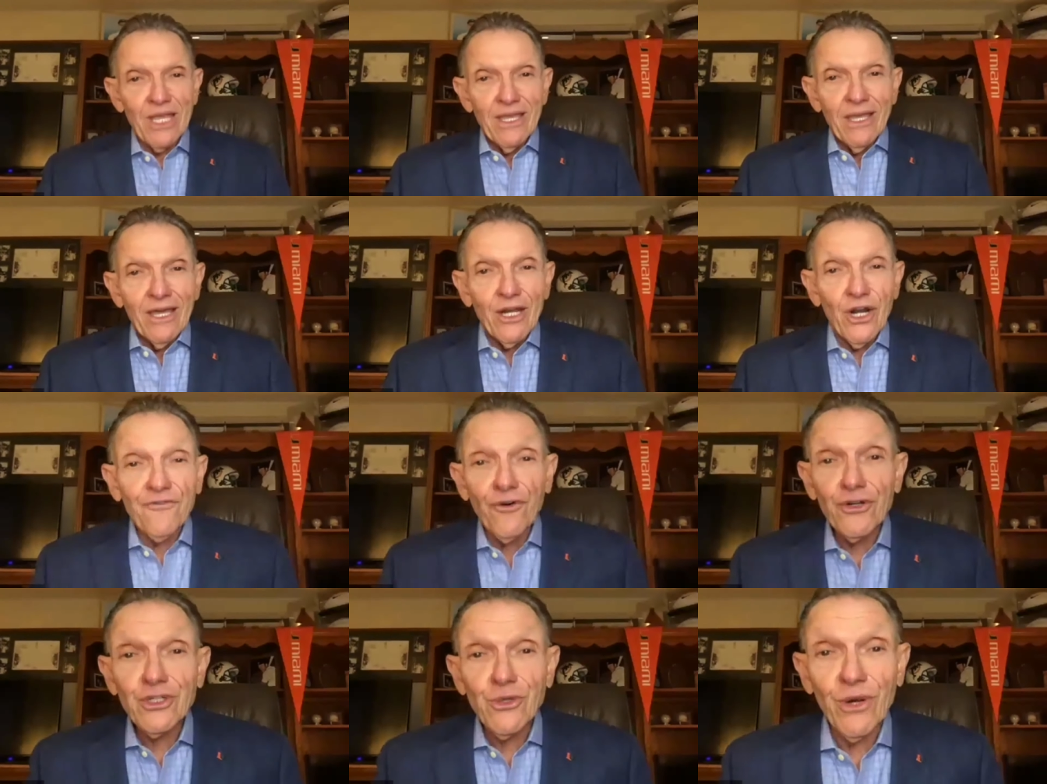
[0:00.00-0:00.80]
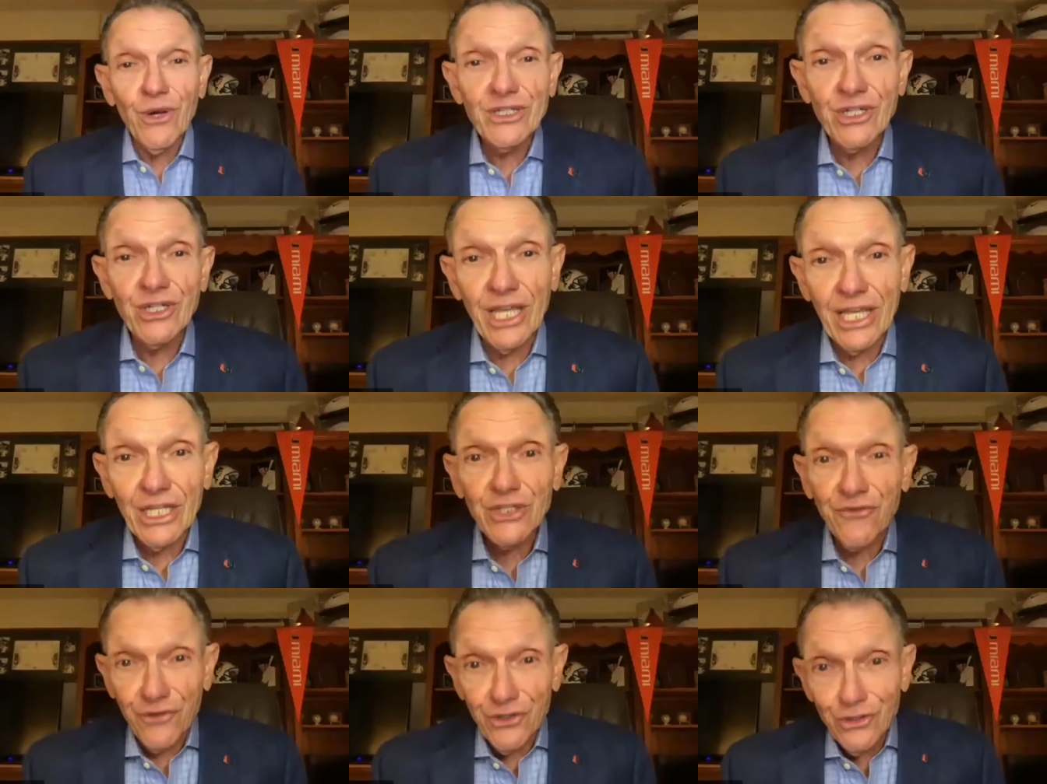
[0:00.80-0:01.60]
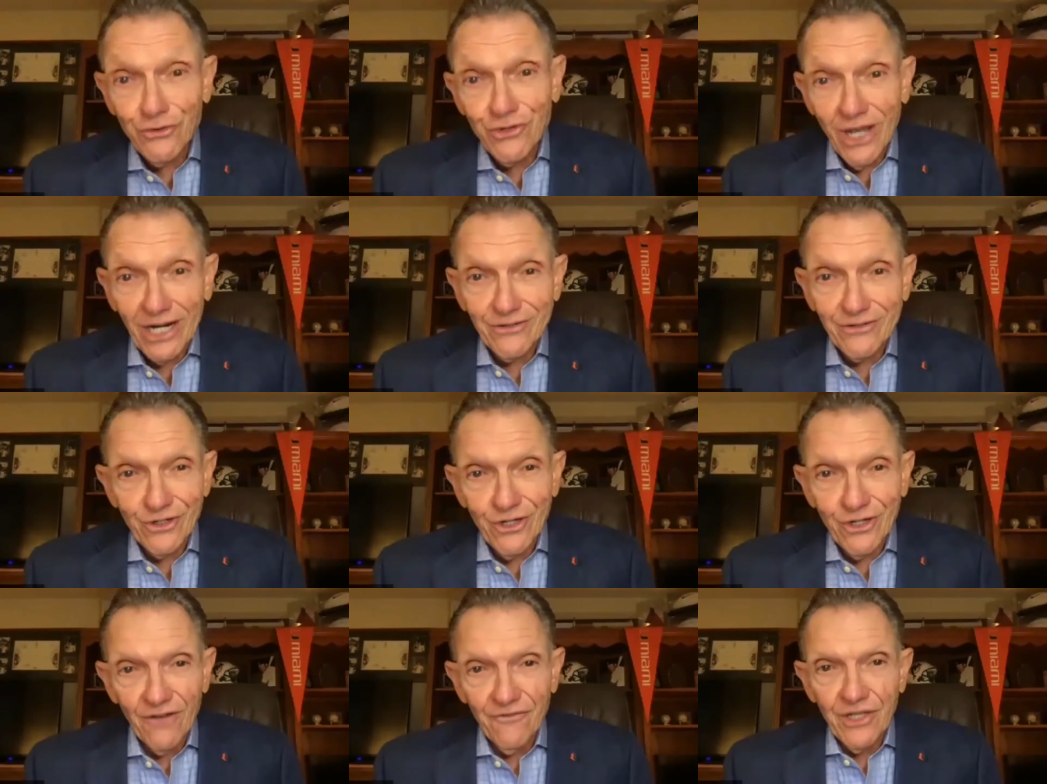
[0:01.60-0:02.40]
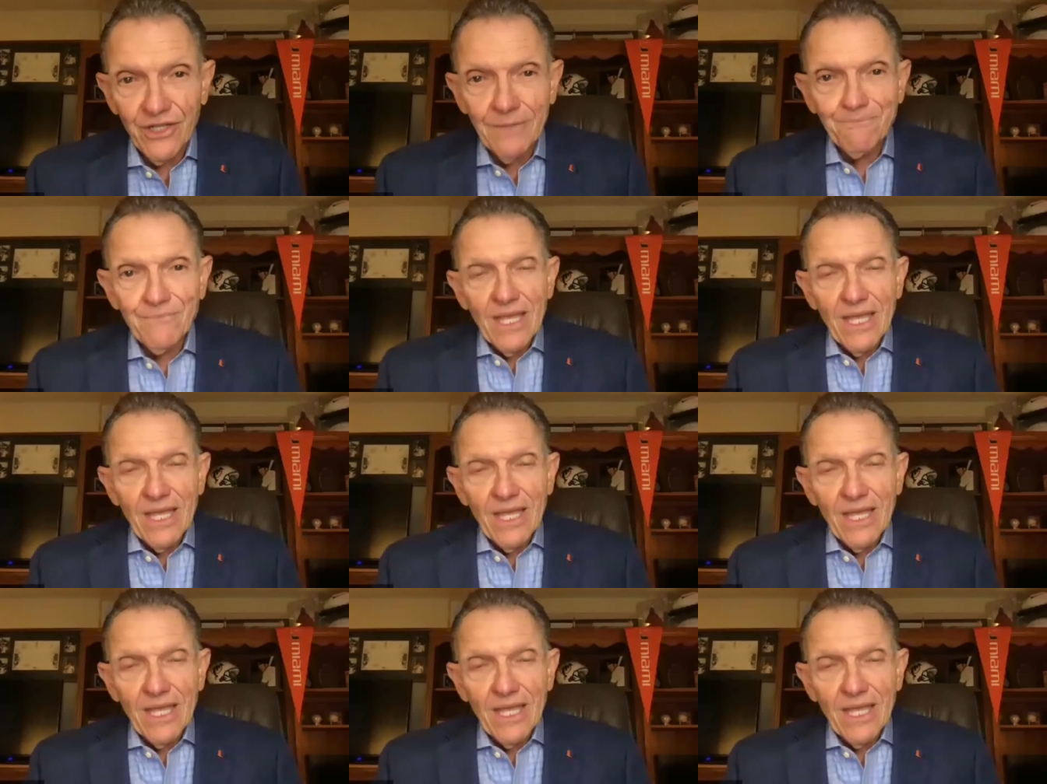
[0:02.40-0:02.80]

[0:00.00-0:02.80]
And our first question is for you, Dr. Coffey.